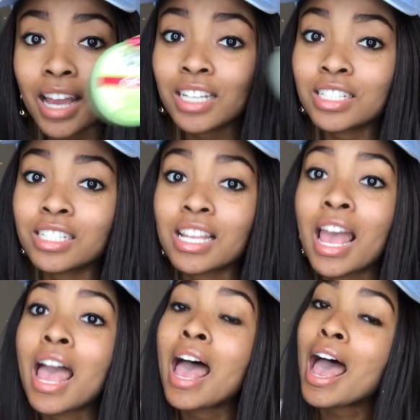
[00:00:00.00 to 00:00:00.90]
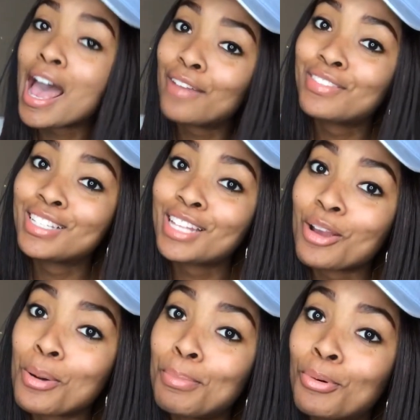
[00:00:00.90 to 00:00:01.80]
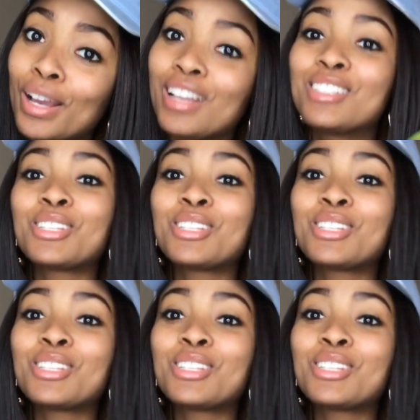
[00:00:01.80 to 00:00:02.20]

edges have to stay on point.